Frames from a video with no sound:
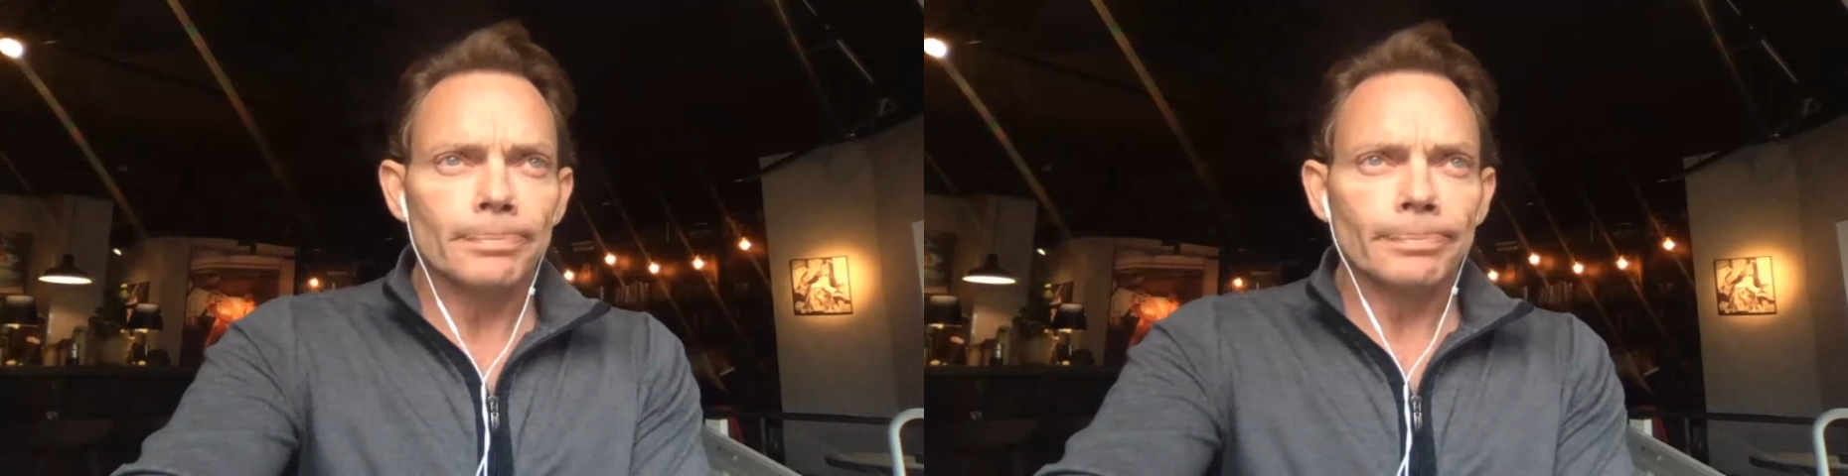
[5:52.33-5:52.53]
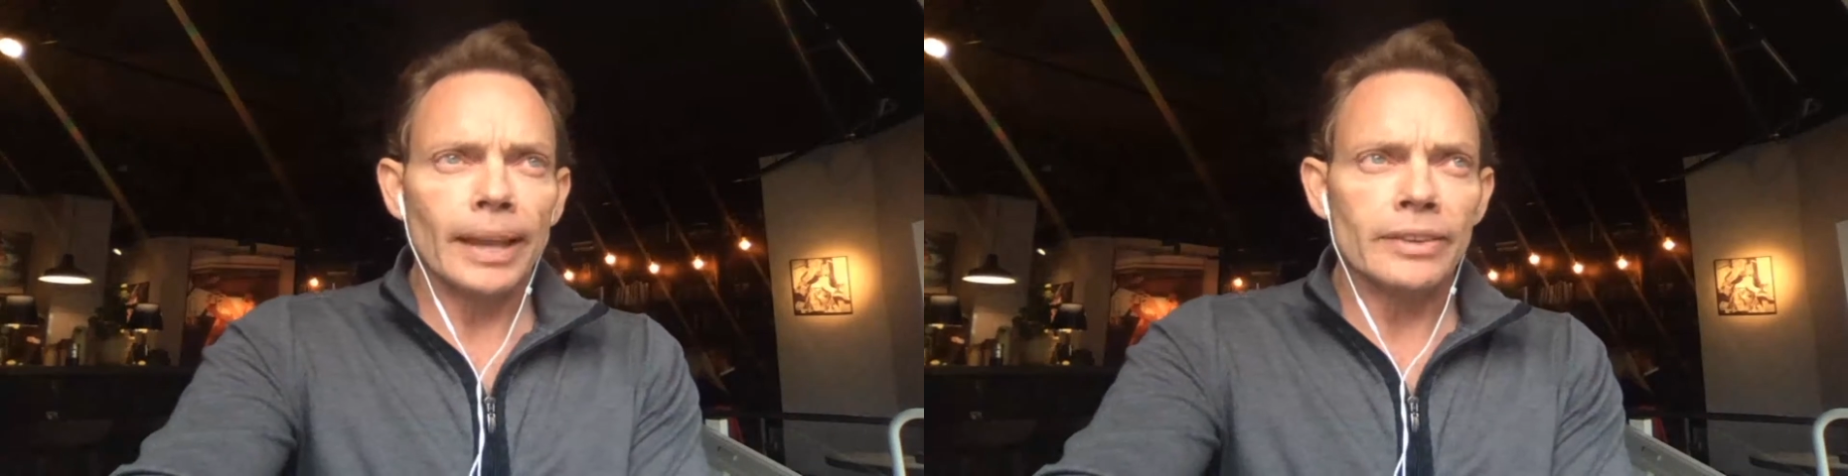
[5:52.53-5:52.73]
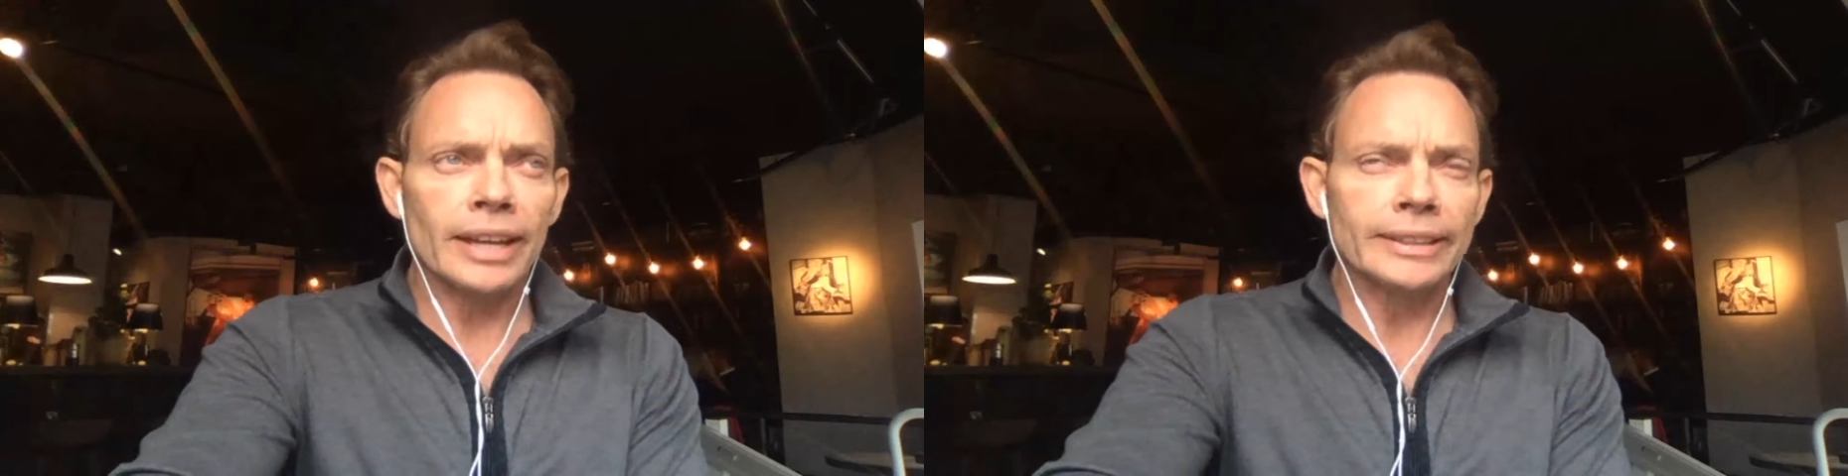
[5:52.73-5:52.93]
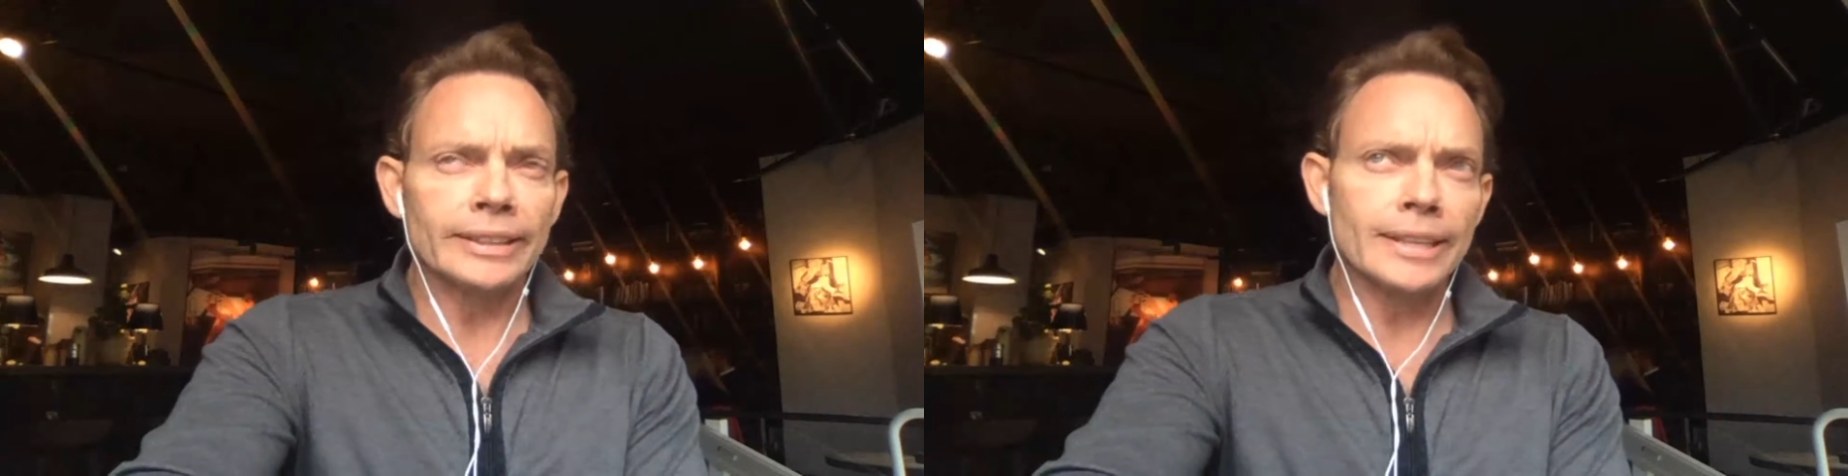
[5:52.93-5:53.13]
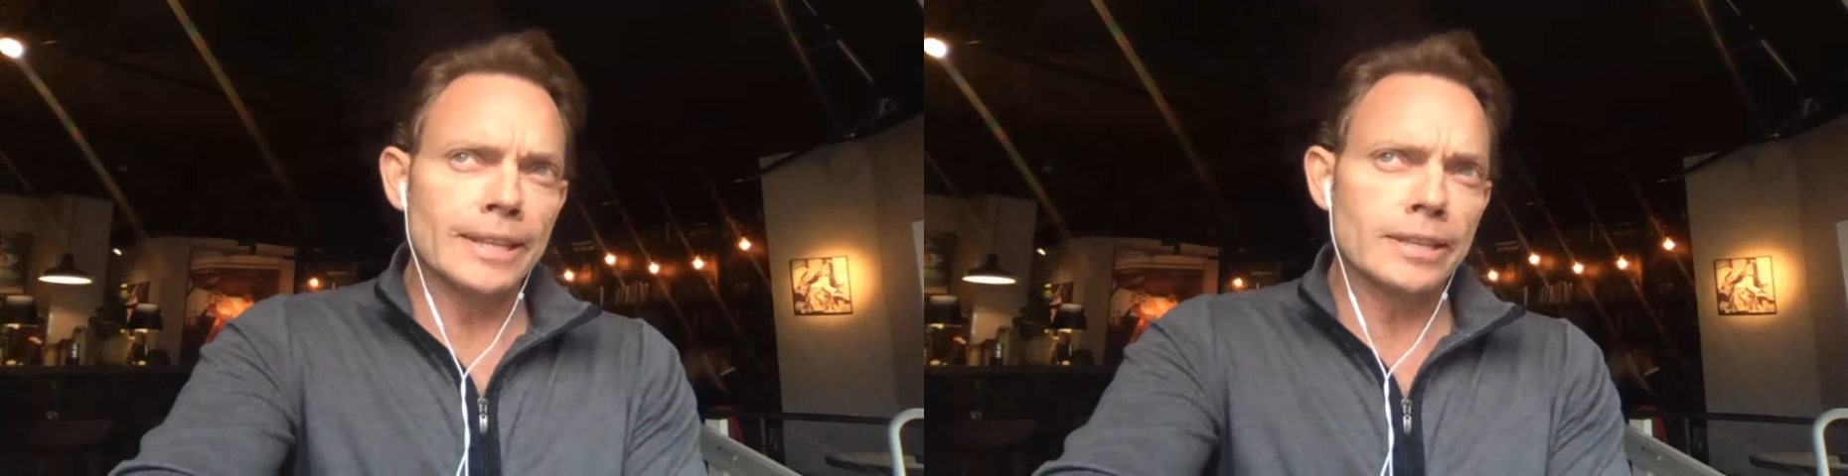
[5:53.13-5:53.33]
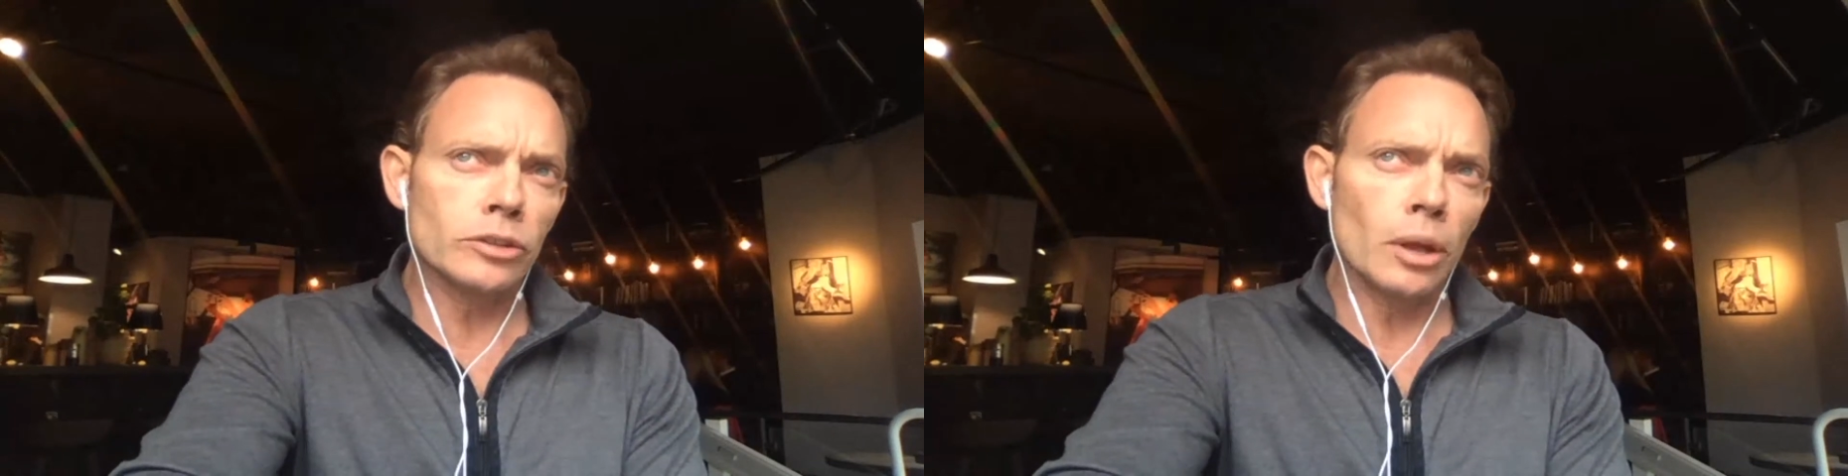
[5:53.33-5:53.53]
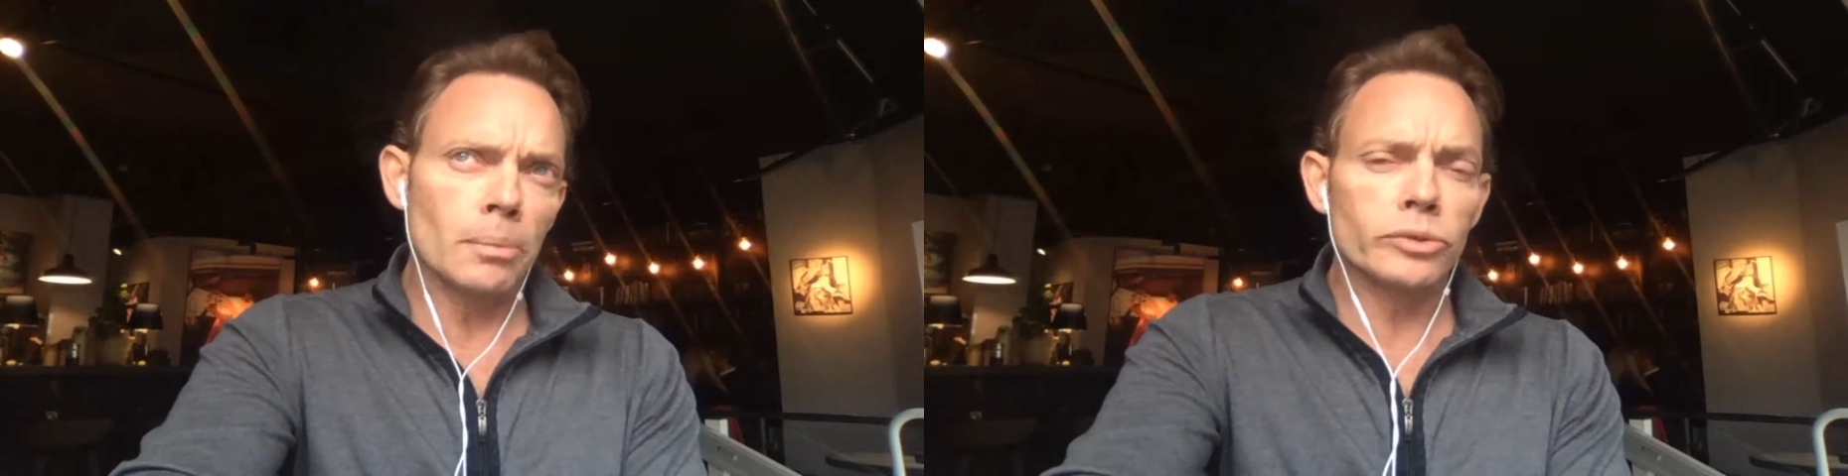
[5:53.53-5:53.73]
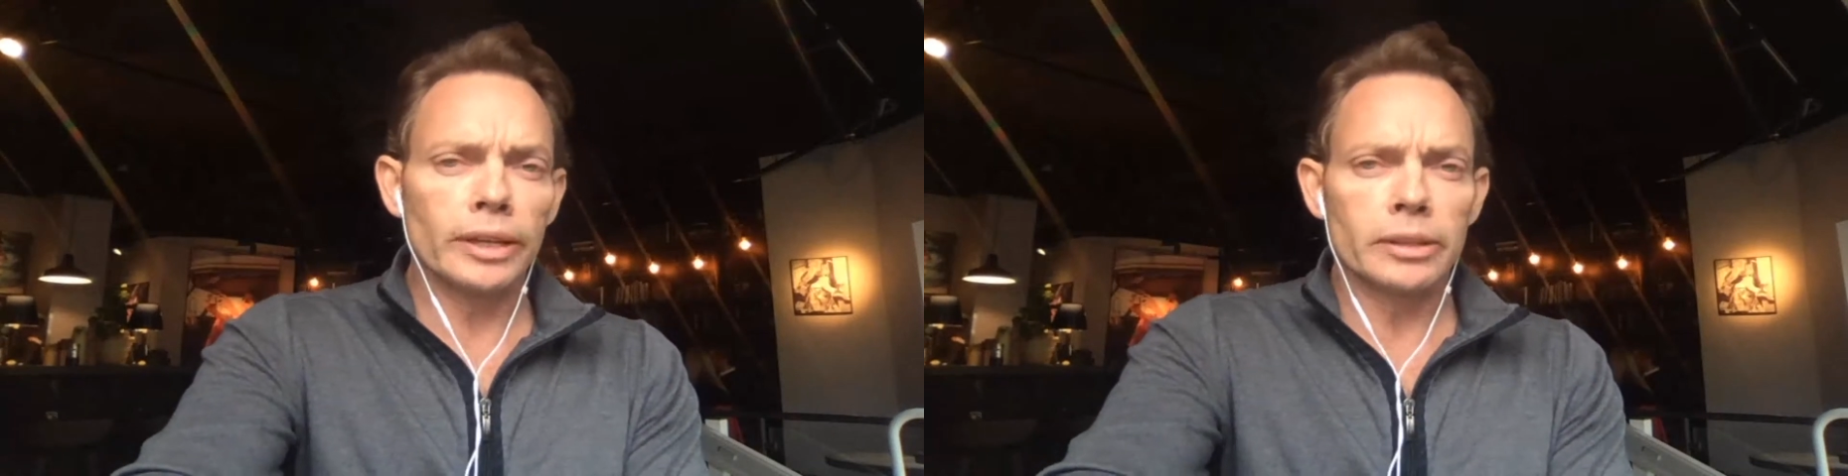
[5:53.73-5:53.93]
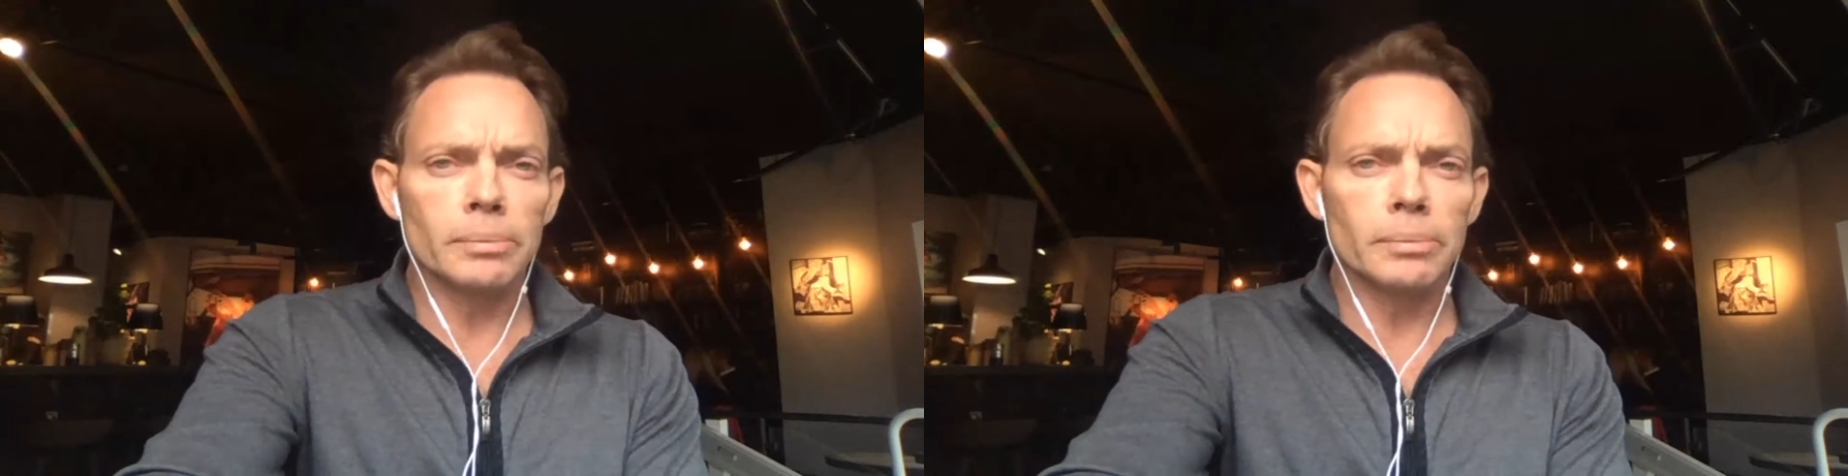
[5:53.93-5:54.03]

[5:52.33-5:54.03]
as I did this, it's almost like